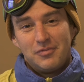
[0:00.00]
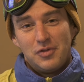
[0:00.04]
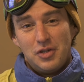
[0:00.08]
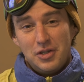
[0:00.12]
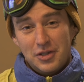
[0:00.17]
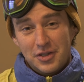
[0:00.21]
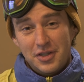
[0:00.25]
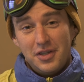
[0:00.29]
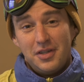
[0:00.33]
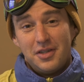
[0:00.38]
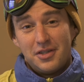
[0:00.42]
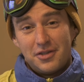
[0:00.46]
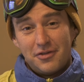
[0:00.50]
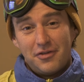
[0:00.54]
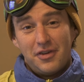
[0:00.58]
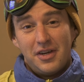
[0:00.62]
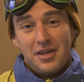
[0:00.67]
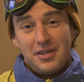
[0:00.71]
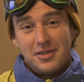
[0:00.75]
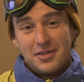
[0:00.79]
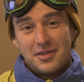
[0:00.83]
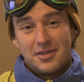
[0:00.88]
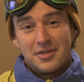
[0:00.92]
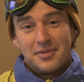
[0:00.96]
You see this
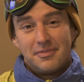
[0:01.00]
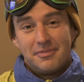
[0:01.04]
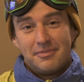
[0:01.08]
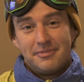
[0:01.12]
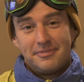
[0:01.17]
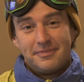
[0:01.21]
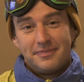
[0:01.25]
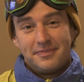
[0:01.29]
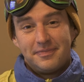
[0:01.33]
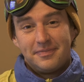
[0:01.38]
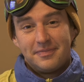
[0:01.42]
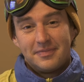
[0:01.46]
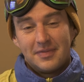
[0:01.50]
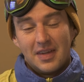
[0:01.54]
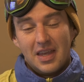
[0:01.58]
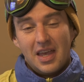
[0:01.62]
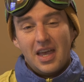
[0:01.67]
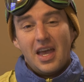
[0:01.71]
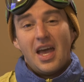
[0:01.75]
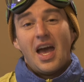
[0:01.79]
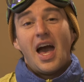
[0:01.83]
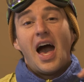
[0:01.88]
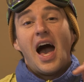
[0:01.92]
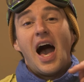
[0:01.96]
face?
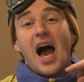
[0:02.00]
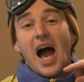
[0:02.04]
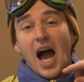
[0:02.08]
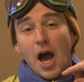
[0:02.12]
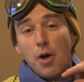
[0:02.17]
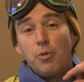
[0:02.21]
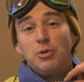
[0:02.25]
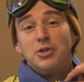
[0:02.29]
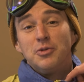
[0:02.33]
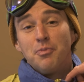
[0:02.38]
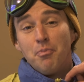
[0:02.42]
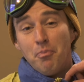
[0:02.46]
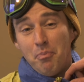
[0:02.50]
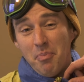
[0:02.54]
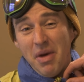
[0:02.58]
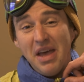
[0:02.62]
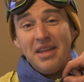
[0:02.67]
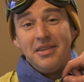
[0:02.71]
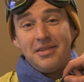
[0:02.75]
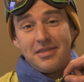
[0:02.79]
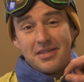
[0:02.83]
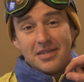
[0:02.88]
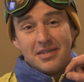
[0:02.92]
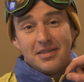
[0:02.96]
I was
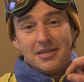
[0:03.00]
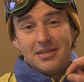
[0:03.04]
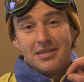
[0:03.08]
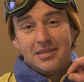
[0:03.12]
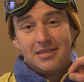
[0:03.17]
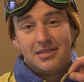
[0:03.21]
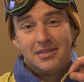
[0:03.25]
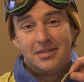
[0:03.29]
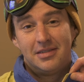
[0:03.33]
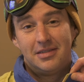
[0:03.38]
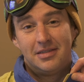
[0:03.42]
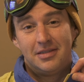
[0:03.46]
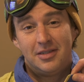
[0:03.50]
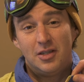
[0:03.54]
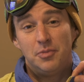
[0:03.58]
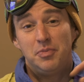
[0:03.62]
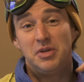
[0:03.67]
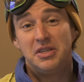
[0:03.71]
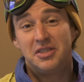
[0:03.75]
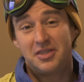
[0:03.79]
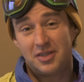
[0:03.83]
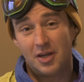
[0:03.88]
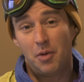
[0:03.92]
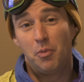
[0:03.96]
meant to
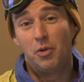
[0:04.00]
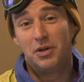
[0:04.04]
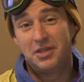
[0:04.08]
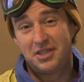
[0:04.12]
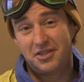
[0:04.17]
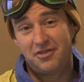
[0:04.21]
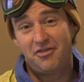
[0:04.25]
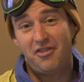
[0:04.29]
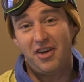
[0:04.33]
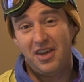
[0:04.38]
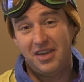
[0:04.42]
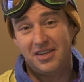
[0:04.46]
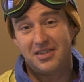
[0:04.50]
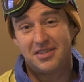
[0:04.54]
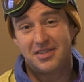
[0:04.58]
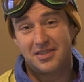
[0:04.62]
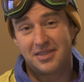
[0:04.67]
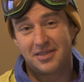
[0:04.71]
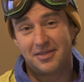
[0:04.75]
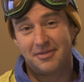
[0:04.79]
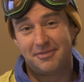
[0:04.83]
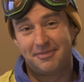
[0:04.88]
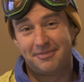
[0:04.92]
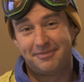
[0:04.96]
be someone's
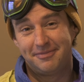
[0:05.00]
face.